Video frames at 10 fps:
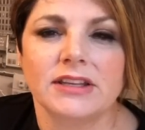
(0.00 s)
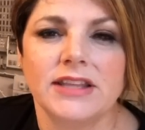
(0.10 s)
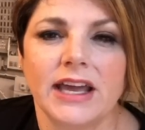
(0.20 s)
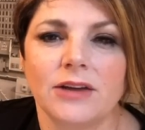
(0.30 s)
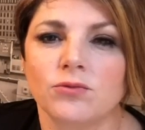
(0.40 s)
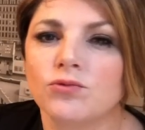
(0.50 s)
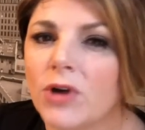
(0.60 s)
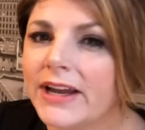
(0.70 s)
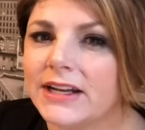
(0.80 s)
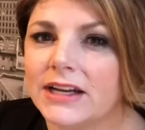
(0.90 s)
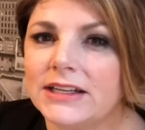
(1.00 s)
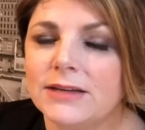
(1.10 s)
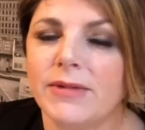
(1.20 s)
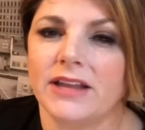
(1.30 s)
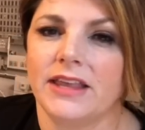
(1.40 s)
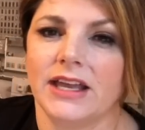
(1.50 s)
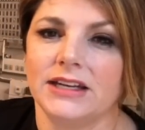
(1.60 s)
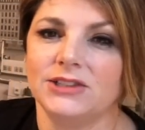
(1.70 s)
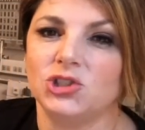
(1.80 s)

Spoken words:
that right on eBay, they had a